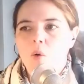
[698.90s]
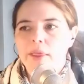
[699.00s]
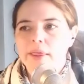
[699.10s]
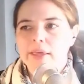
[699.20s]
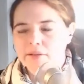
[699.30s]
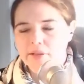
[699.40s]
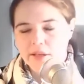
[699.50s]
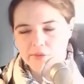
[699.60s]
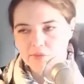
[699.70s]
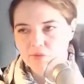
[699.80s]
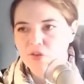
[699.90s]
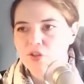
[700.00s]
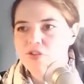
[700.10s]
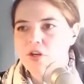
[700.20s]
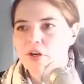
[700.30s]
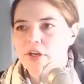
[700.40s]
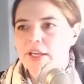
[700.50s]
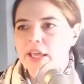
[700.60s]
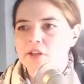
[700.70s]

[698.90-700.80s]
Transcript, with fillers: Well, it first started to get